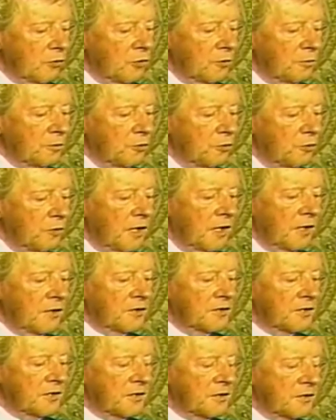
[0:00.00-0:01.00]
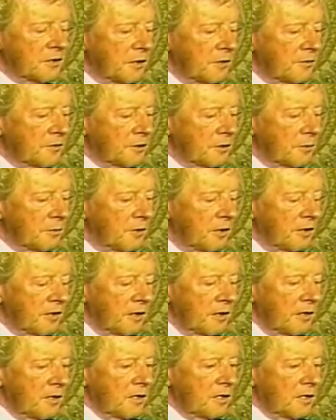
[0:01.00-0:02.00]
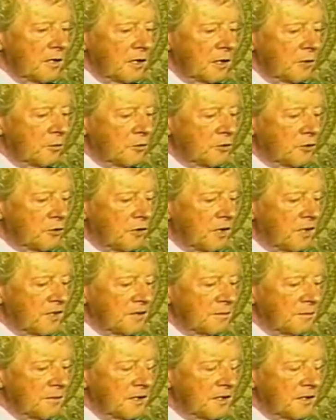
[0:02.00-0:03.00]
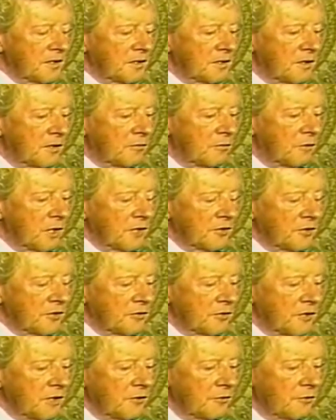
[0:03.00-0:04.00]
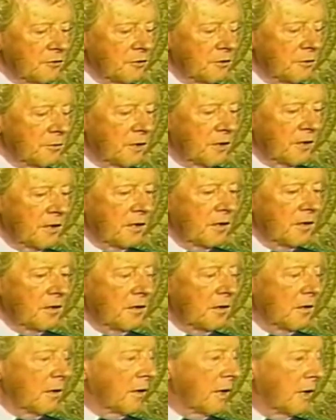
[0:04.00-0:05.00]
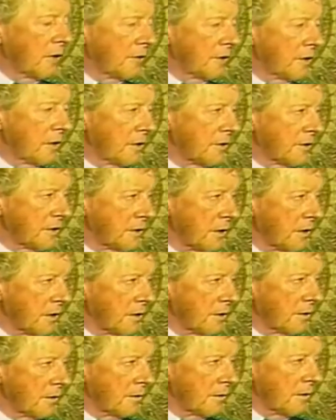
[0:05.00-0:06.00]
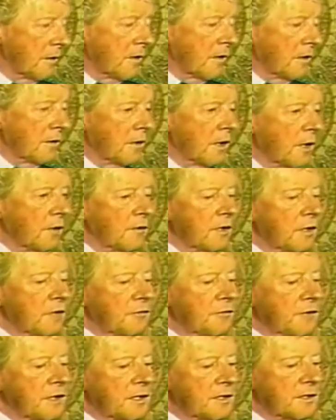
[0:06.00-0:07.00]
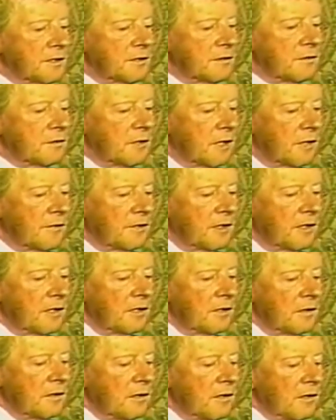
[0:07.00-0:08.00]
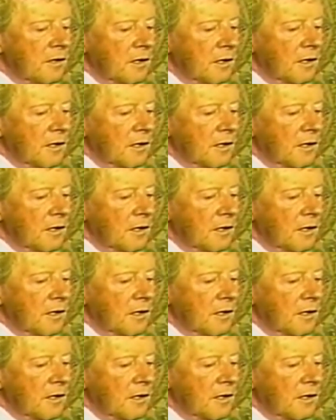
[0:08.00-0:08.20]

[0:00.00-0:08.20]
audible range to the surface of the body, it will transmit itself right straight through the body and out the other side. Now, if there's nothing